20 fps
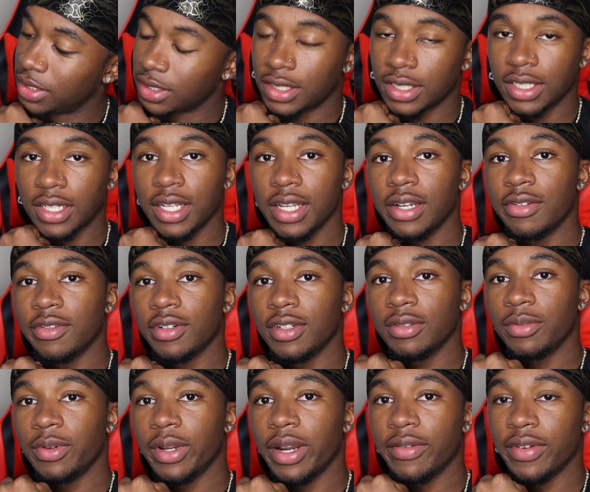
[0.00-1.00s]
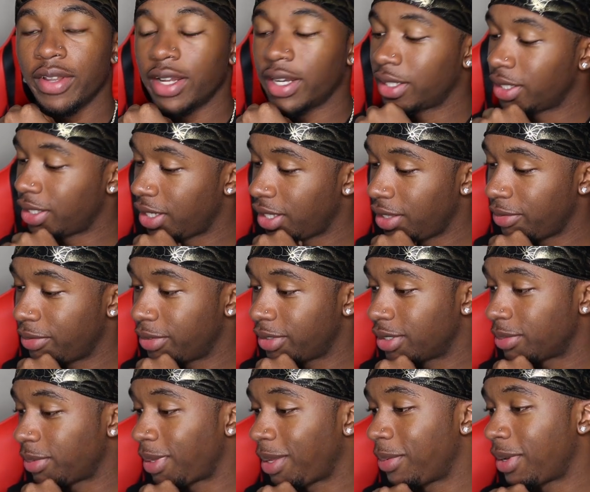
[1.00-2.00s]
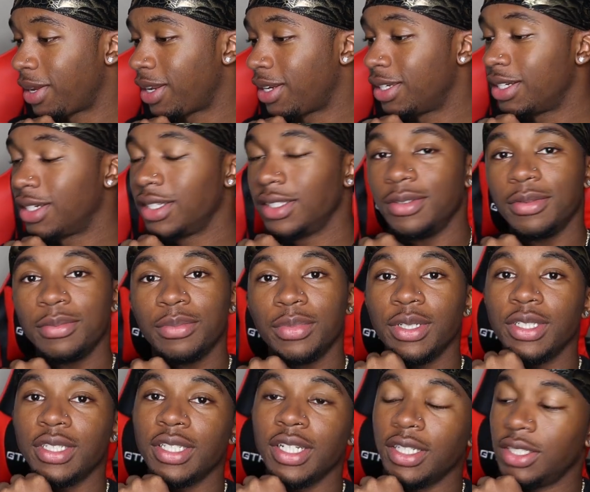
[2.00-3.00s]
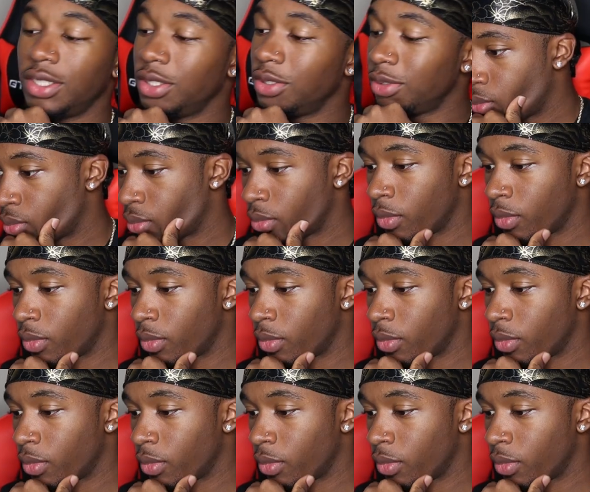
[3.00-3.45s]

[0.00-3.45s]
Shakira, whatever the heck your name was, baby, I love you. Appreciate you.